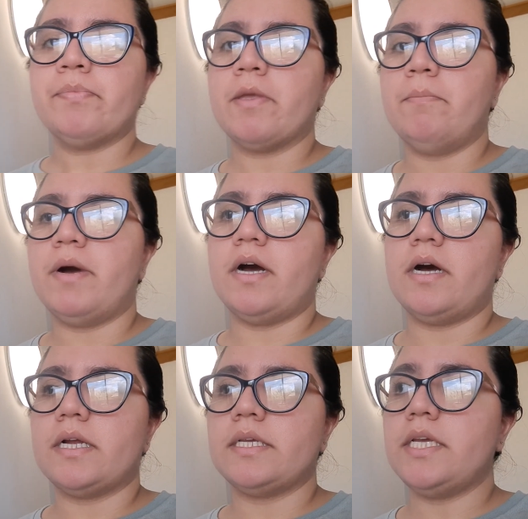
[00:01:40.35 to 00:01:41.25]

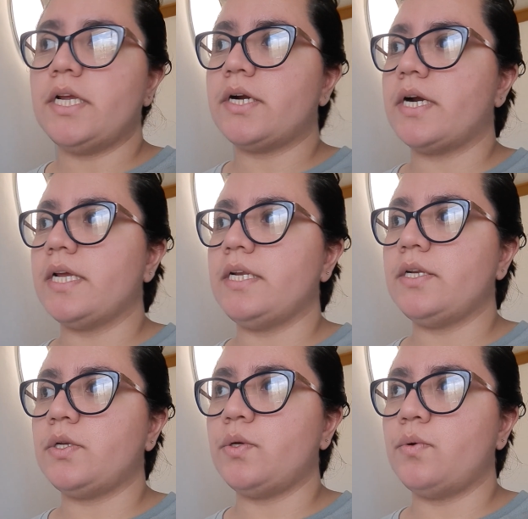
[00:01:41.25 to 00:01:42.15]
But here I
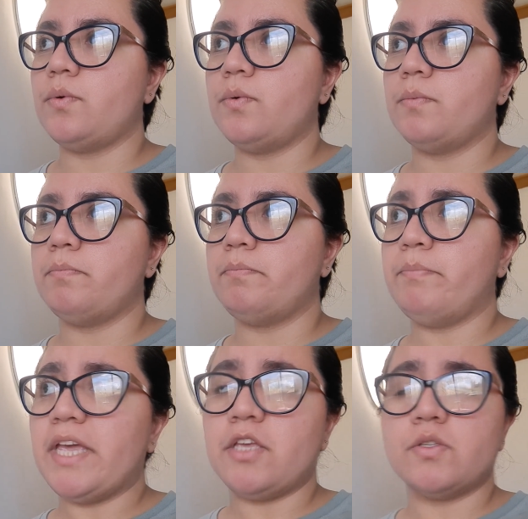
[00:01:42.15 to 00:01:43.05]
need to
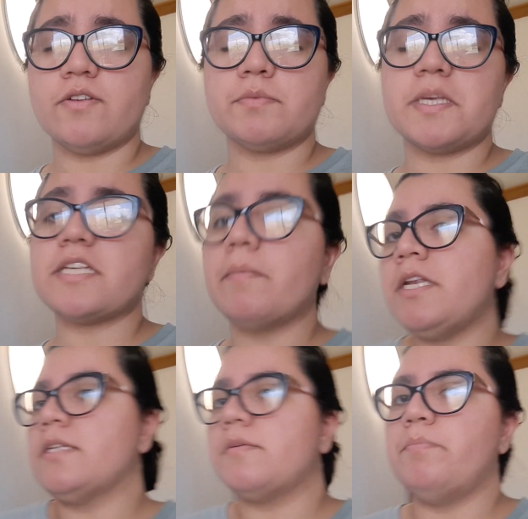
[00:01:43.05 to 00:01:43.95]
make use of space. I mean,
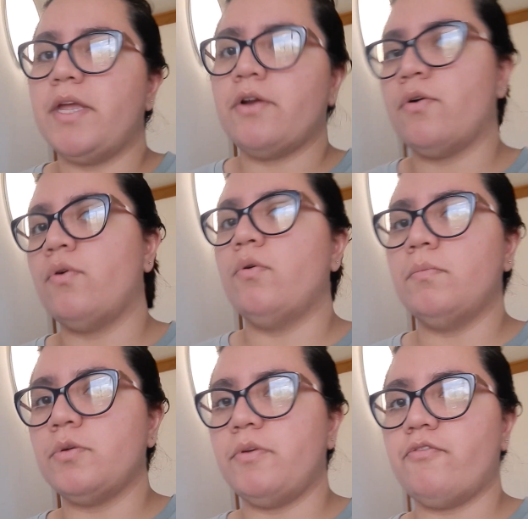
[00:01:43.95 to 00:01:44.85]
it's a big room
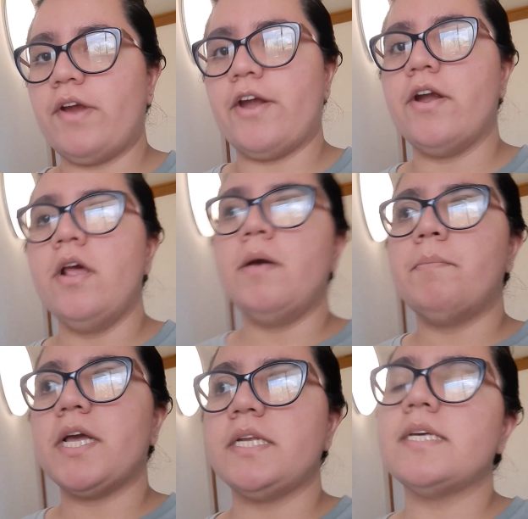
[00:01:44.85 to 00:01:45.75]
to be fair,
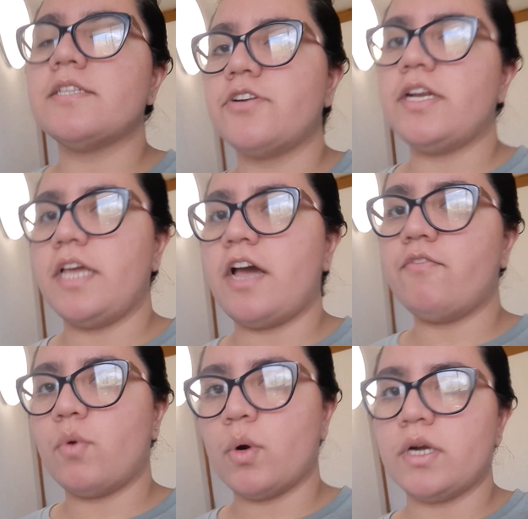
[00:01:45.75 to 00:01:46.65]
but it doesn't really
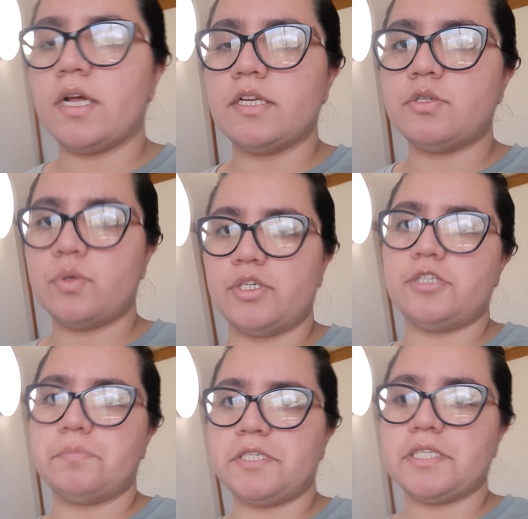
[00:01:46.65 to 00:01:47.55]
have organized
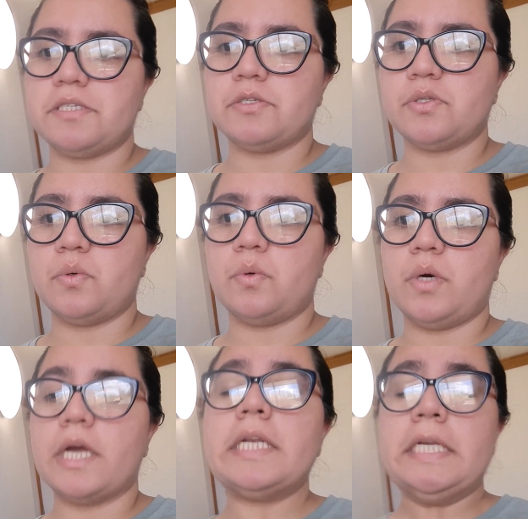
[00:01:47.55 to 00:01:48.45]
storage spaces, so
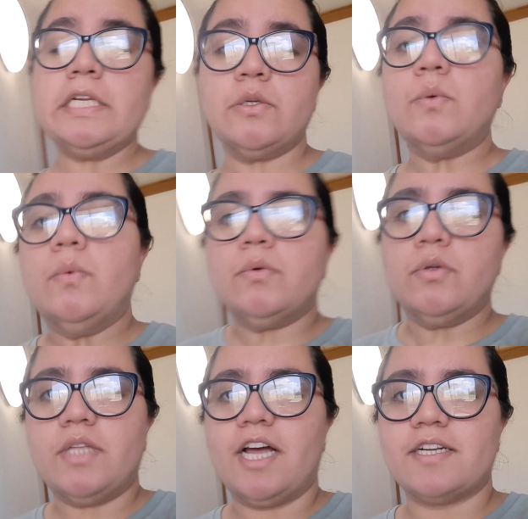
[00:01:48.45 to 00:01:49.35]
I need to
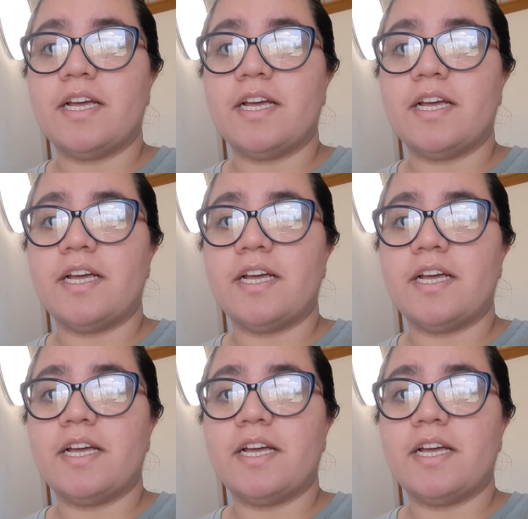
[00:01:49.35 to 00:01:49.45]
do that.